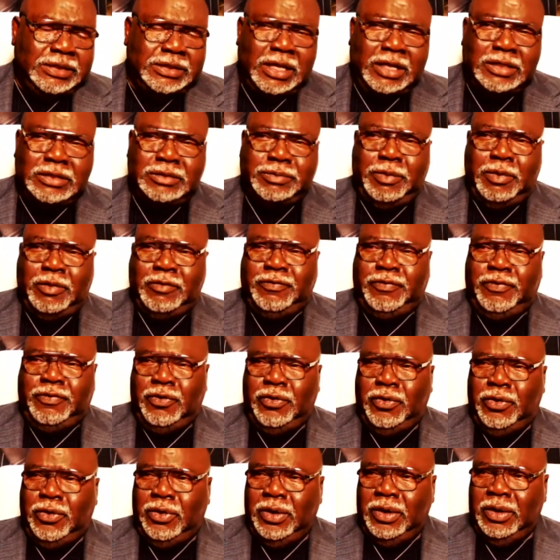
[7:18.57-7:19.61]
I spoke
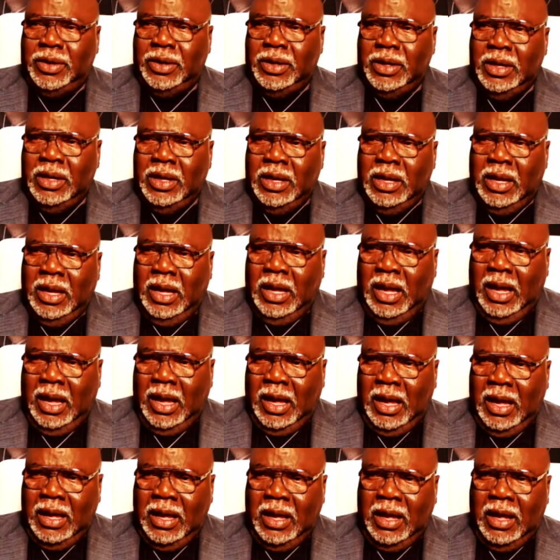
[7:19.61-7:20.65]
for
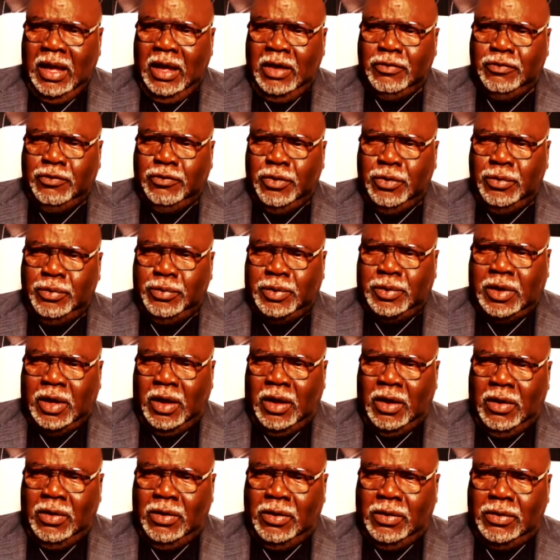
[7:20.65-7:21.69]
a group
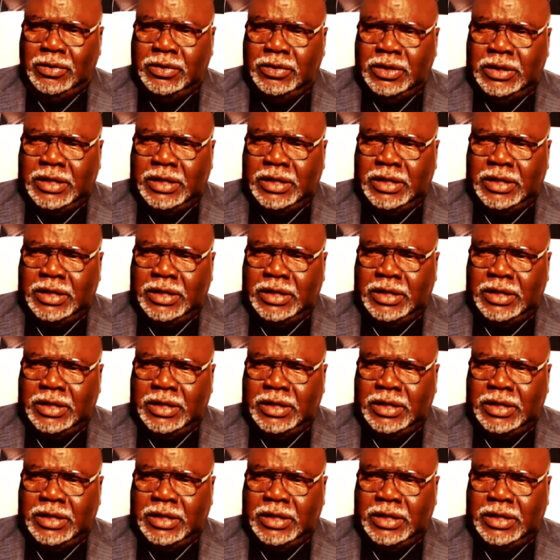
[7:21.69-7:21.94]
called the